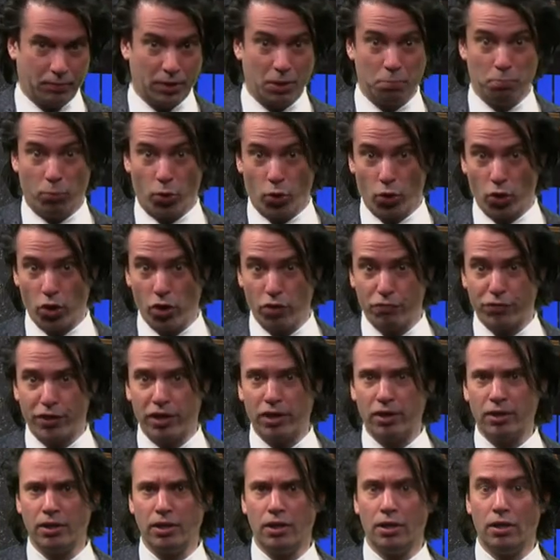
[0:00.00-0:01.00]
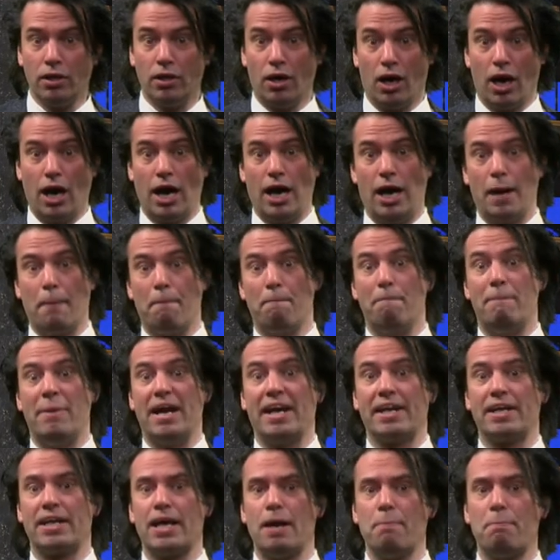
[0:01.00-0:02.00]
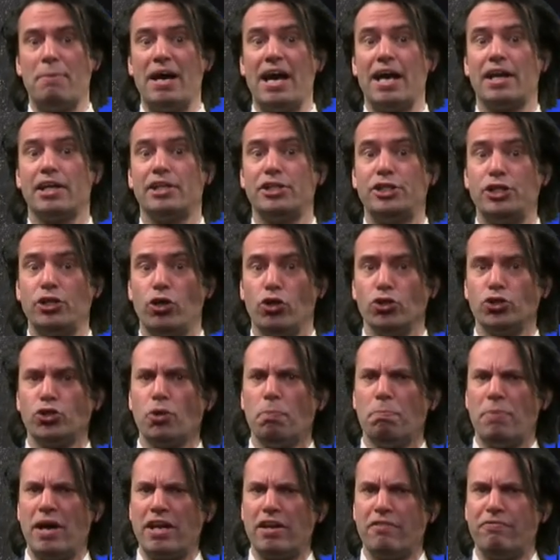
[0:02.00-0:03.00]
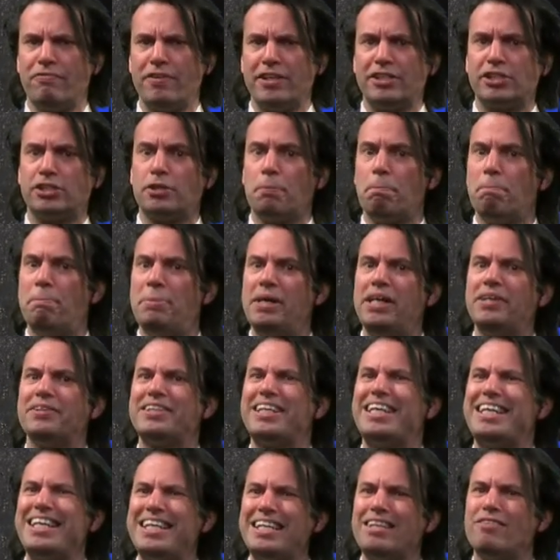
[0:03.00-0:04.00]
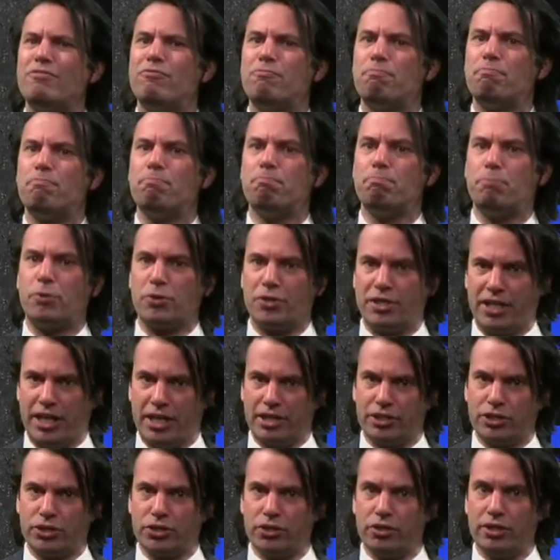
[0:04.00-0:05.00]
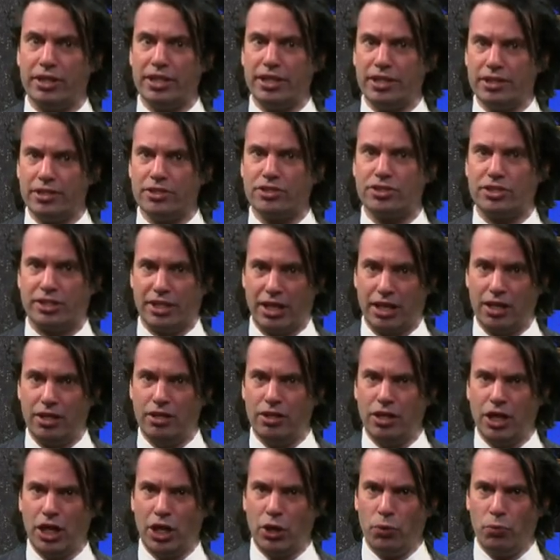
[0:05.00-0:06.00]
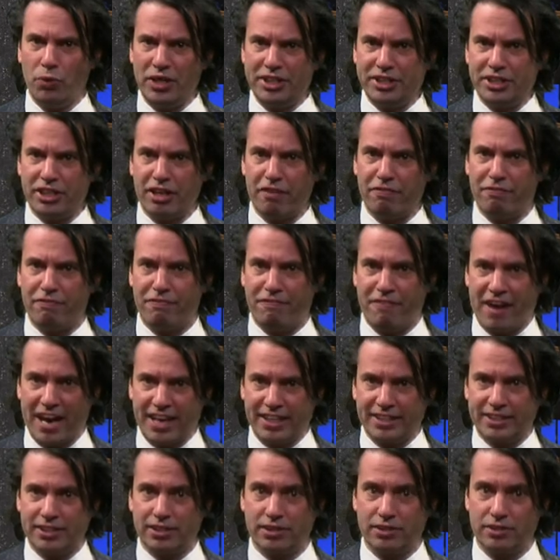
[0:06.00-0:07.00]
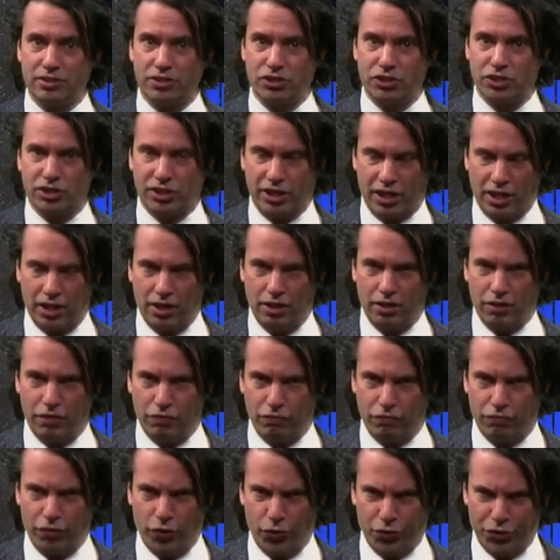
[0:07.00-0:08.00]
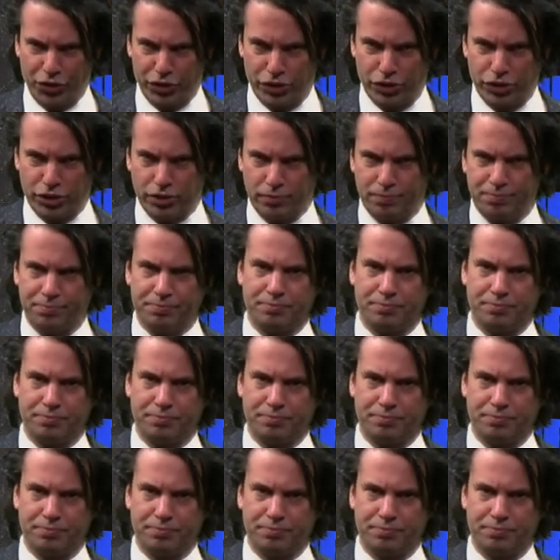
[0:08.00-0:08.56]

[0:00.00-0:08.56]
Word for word: Moreover, a high bandgap energy also benefits the built-in potential in the cell, which affects the cell voltage.